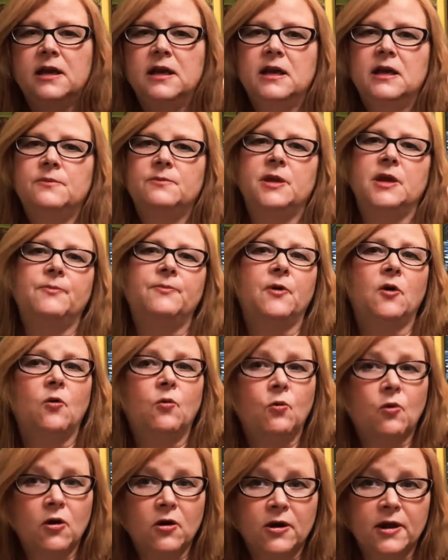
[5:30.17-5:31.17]
People
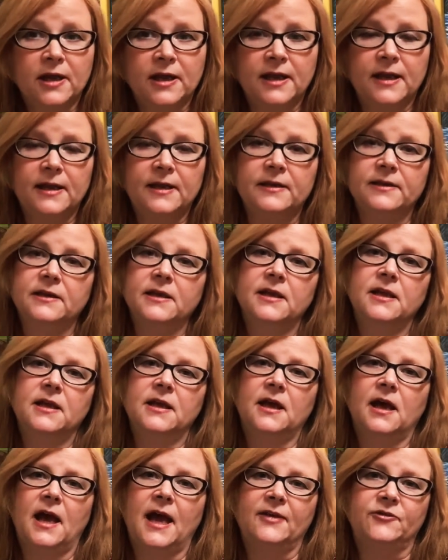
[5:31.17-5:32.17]
working
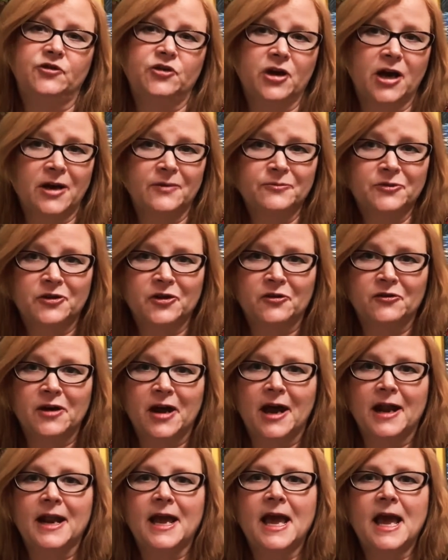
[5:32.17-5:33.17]
at jobs they're
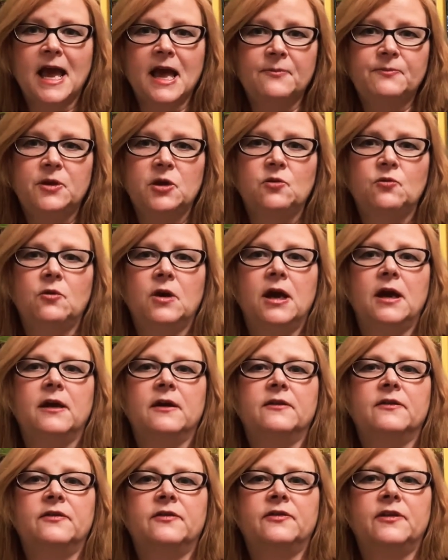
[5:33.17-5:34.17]
not happy with.